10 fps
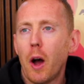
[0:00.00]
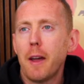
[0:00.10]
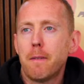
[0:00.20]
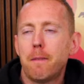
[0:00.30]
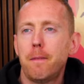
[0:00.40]

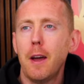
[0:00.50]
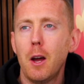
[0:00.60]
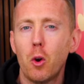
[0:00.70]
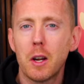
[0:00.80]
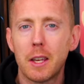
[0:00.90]
a
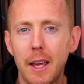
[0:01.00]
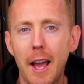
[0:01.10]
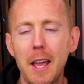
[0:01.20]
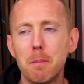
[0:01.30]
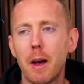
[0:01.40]
fairer
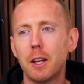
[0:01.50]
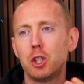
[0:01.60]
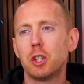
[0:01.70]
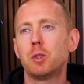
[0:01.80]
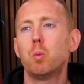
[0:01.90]
game, and
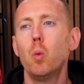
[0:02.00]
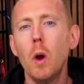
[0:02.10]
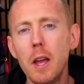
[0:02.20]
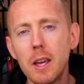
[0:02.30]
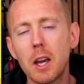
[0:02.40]
just
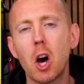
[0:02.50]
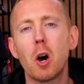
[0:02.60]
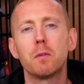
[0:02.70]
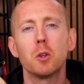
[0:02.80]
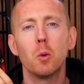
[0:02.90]
week
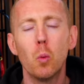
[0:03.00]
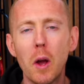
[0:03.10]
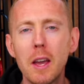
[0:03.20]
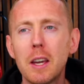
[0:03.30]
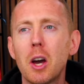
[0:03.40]
after
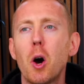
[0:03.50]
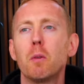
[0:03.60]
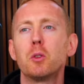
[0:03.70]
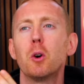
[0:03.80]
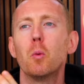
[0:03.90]
week
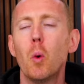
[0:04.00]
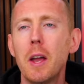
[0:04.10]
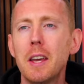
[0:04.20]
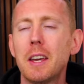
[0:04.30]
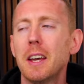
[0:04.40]
after
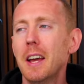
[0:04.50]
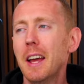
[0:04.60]
week,